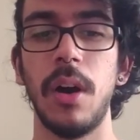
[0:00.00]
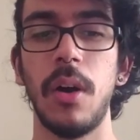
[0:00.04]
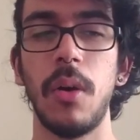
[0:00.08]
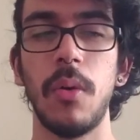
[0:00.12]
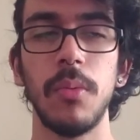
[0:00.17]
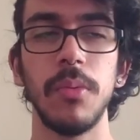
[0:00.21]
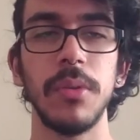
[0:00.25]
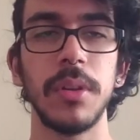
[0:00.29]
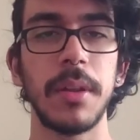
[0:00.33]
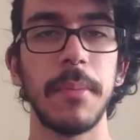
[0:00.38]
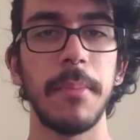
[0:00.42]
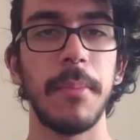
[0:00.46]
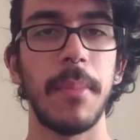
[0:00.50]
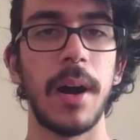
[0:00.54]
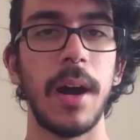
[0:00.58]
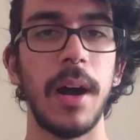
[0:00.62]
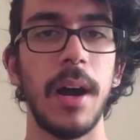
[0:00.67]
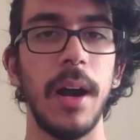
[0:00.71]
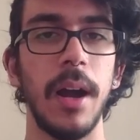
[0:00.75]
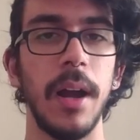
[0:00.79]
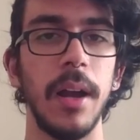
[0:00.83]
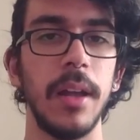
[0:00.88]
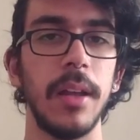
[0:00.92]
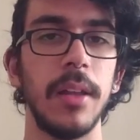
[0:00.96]
only
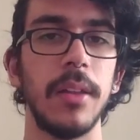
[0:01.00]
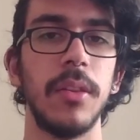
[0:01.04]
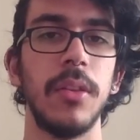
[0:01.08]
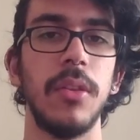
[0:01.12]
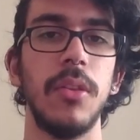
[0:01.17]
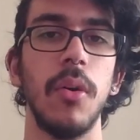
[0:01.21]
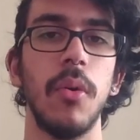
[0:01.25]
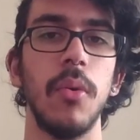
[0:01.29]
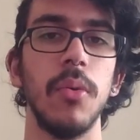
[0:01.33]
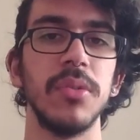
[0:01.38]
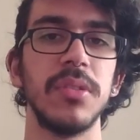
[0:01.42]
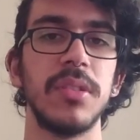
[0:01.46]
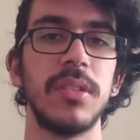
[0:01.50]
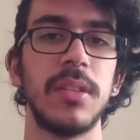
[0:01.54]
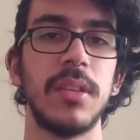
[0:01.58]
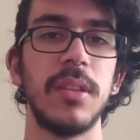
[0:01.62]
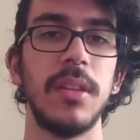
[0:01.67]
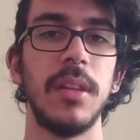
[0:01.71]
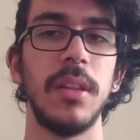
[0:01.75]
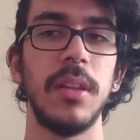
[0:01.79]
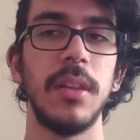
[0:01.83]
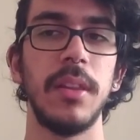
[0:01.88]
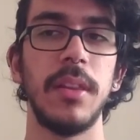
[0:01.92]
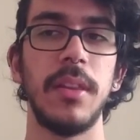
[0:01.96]
by those
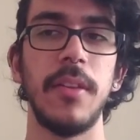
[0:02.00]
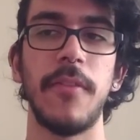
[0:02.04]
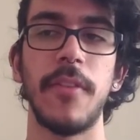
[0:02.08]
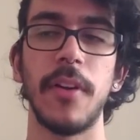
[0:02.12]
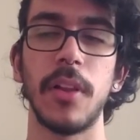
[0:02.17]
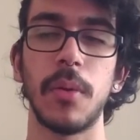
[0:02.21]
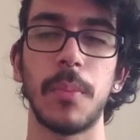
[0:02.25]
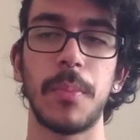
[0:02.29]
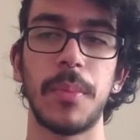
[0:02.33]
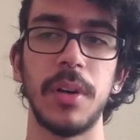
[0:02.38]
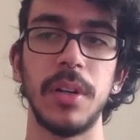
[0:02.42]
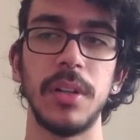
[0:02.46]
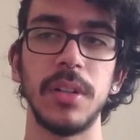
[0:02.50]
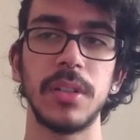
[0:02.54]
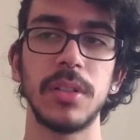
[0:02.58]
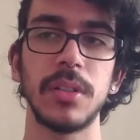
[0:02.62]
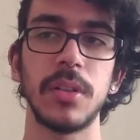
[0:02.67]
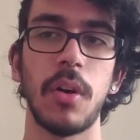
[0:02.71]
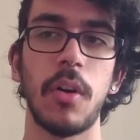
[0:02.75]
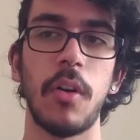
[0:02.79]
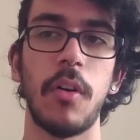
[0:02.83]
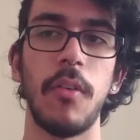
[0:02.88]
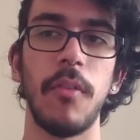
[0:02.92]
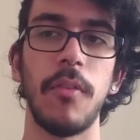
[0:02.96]

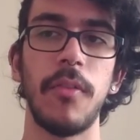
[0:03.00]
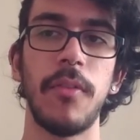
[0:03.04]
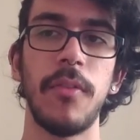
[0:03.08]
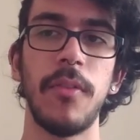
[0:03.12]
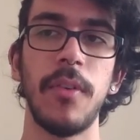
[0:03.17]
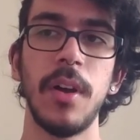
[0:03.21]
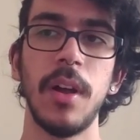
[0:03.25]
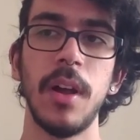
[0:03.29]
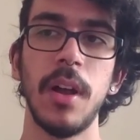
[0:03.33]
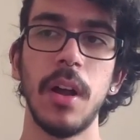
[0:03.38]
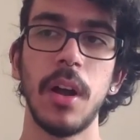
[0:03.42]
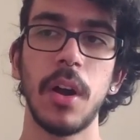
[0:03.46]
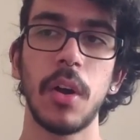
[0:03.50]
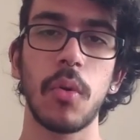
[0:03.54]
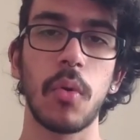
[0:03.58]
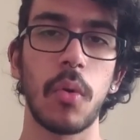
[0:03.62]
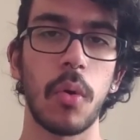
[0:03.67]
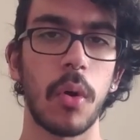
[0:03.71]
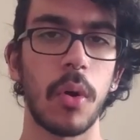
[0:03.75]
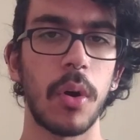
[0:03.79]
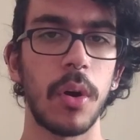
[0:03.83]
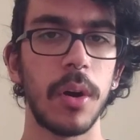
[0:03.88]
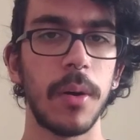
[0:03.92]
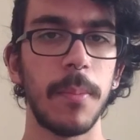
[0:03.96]
developers of
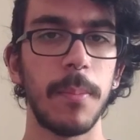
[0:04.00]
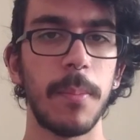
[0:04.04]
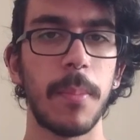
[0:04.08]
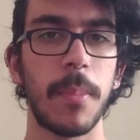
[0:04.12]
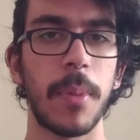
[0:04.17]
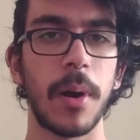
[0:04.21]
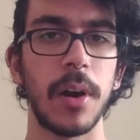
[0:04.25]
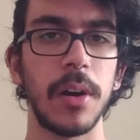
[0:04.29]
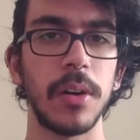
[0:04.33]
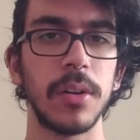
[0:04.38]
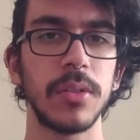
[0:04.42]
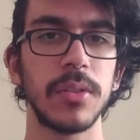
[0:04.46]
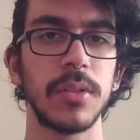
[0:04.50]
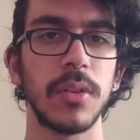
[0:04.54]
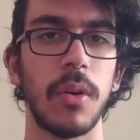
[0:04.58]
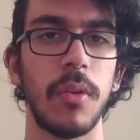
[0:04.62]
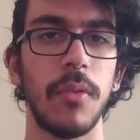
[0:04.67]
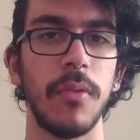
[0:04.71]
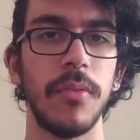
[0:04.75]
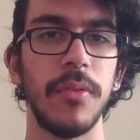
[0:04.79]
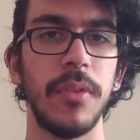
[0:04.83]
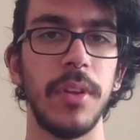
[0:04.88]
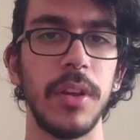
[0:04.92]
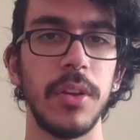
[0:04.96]
core parts
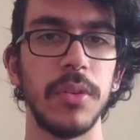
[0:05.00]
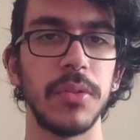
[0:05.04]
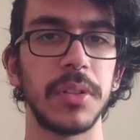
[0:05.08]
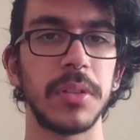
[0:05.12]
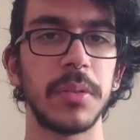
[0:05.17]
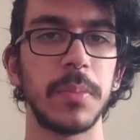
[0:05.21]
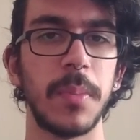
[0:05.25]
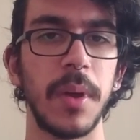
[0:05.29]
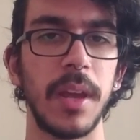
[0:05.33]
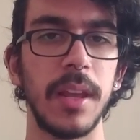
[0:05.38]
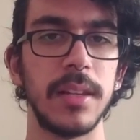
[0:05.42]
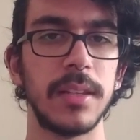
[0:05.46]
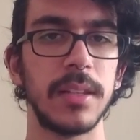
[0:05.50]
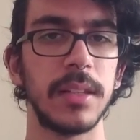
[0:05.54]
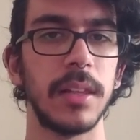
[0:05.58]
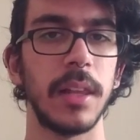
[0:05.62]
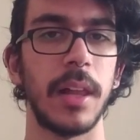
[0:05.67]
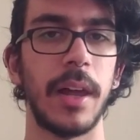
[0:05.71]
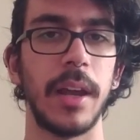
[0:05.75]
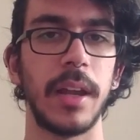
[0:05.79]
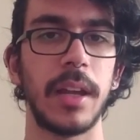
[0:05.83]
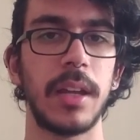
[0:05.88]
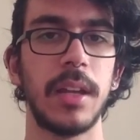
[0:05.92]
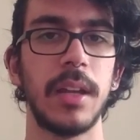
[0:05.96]
of the user space,
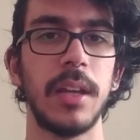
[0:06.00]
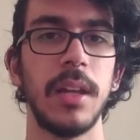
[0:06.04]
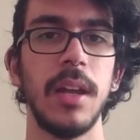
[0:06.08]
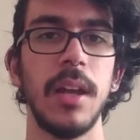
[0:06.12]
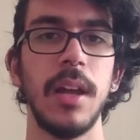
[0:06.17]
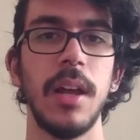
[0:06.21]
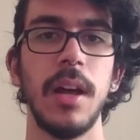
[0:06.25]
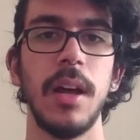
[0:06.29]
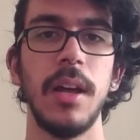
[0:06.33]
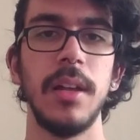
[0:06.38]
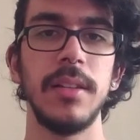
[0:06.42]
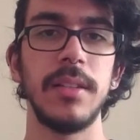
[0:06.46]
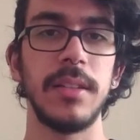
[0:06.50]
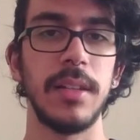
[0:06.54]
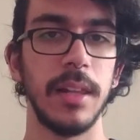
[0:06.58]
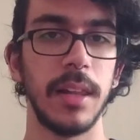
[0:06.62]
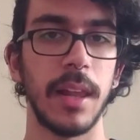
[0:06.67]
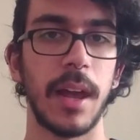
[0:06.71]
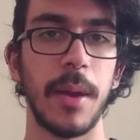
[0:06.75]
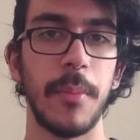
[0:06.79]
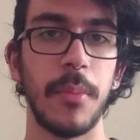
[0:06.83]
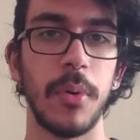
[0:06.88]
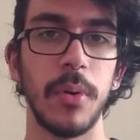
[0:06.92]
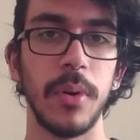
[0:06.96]
like C
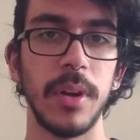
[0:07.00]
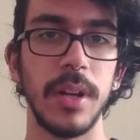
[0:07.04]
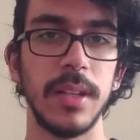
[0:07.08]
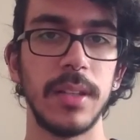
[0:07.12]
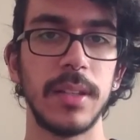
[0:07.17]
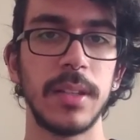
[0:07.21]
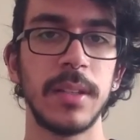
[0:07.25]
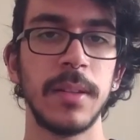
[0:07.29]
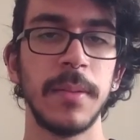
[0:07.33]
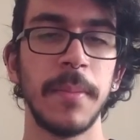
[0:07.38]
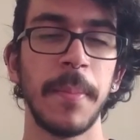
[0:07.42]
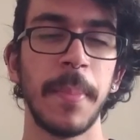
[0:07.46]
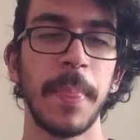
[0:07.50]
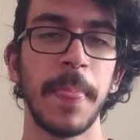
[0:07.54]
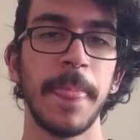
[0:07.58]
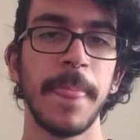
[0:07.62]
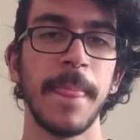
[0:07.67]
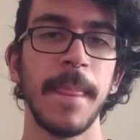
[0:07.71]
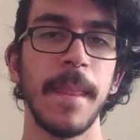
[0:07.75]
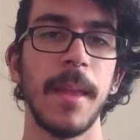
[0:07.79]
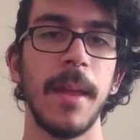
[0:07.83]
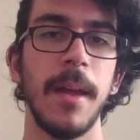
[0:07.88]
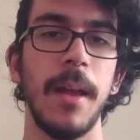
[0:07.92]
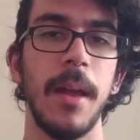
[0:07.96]
libraries.
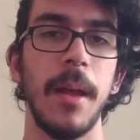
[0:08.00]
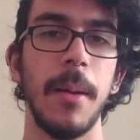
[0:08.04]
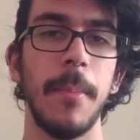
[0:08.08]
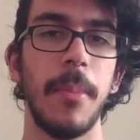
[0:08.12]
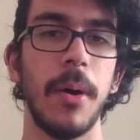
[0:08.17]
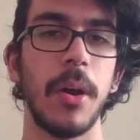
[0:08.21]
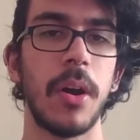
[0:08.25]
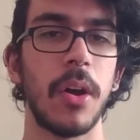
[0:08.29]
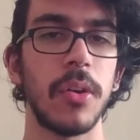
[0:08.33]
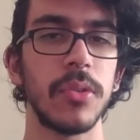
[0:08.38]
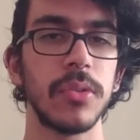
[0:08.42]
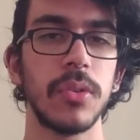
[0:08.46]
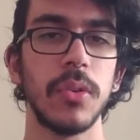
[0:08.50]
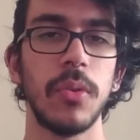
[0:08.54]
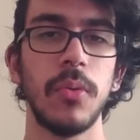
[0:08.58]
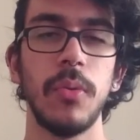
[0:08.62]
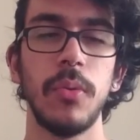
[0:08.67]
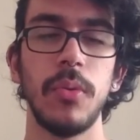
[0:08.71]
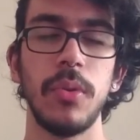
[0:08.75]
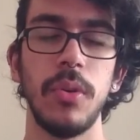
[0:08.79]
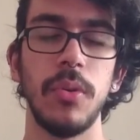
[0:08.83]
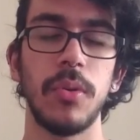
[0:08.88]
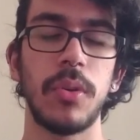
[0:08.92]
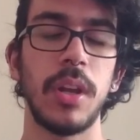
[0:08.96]
But
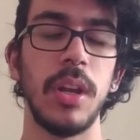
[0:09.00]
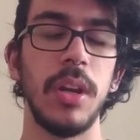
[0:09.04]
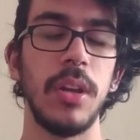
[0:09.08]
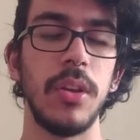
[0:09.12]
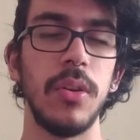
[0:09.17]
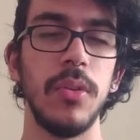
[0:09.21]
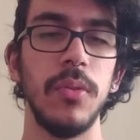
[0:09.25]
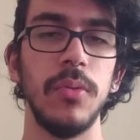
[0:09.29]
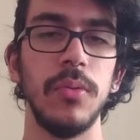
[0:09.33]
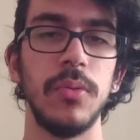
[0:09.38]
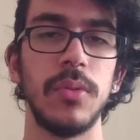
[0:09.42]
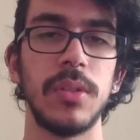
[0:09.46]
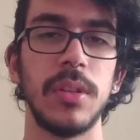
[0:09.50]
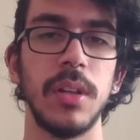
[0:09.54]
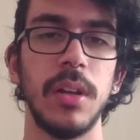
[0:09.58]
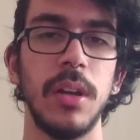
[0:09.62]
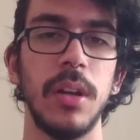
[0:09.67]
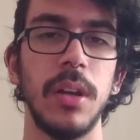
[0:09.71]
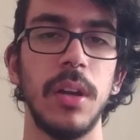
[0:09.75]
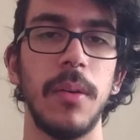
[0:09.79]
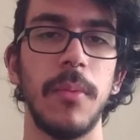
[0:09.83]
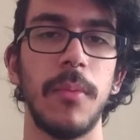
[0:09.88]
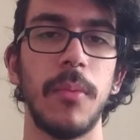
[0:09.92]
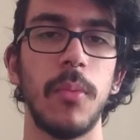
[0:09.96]
also you can use
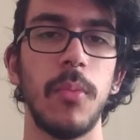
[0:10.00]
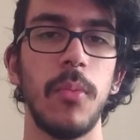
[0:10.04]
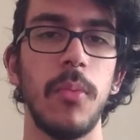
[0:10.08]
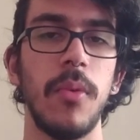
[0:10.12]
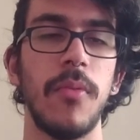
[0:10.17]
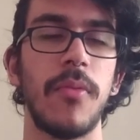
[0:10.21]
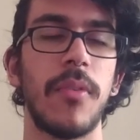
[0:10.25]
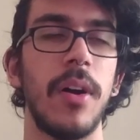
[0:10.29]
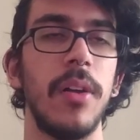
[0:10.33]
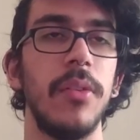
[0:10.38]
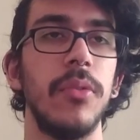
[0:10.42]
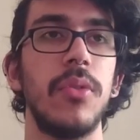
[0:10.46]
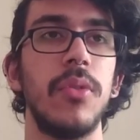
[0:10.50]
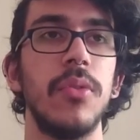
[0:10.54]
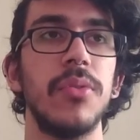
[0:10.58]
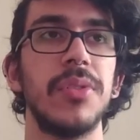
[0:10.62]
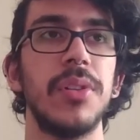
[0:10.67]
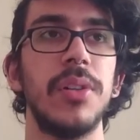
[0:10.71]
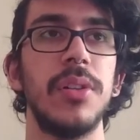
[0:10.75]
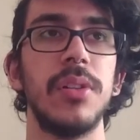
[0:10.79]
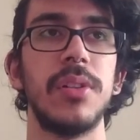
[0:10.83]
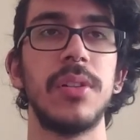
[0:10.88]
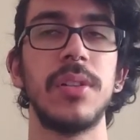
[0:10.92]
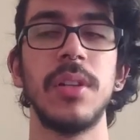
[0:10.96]
with other
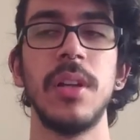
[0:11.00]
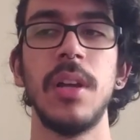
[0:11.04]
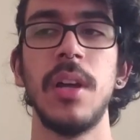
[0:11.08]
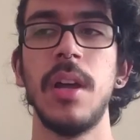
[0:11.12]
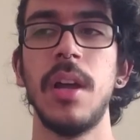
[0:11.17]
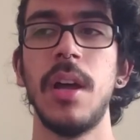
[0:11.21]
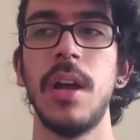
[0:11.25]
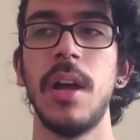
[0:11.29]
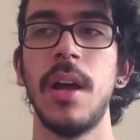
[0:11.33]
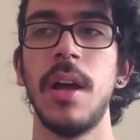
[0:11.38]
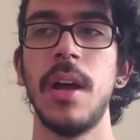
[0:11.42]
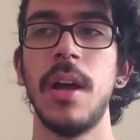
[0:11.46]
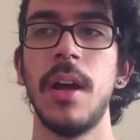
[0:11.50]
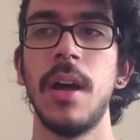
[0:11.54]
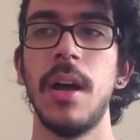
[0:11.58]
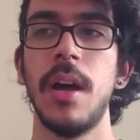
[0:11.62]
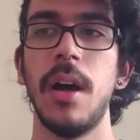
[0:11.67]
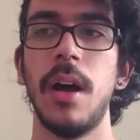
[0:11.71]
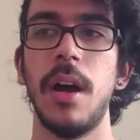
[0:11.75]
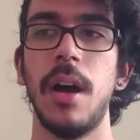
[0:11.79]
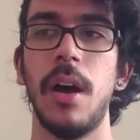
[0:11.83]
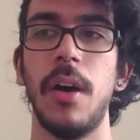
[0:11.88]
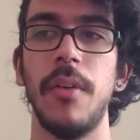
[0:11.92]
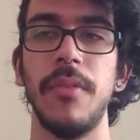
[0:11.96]
users
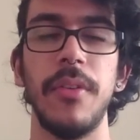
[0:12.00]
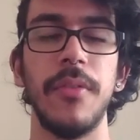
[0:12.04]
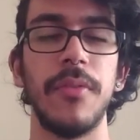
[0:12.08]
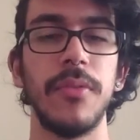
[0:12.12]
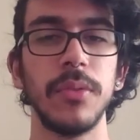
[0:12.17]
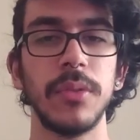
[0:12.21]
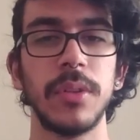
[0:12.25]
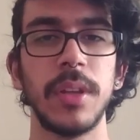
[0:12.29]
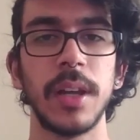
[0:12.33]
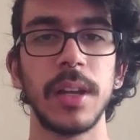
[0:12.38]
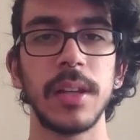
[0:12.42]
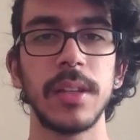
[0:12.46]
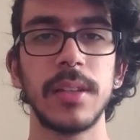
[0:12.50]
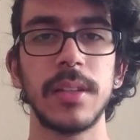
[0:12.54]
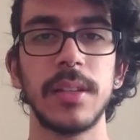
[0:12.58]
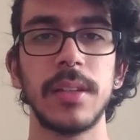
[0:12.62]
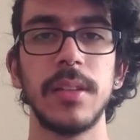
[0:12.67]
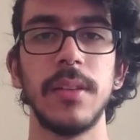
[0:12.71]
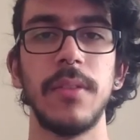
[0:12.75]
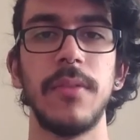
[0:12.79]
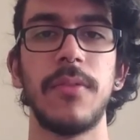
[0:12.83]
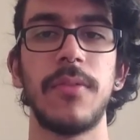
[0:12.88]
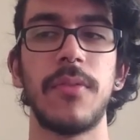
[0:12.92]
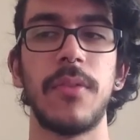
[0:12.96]
of the
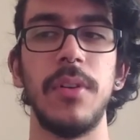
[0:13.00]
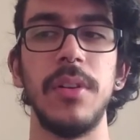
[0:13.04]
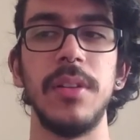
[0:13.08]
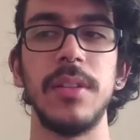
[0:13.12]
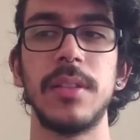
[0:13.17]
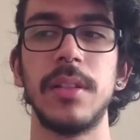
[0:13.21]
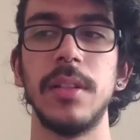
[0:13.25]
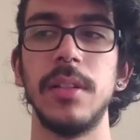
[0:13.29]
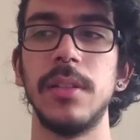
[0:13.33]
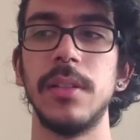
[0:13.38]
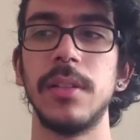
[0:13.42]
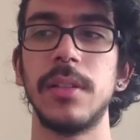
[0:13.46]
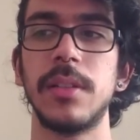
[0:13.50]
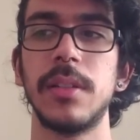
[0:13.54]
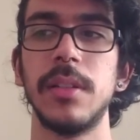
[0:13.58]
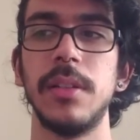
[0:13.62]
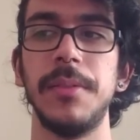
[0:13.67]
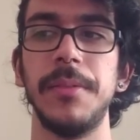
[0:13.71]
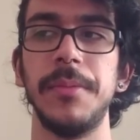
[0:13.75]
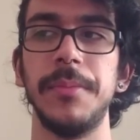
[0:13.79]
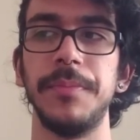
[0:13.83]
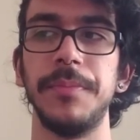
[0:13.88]
Futex. For instance,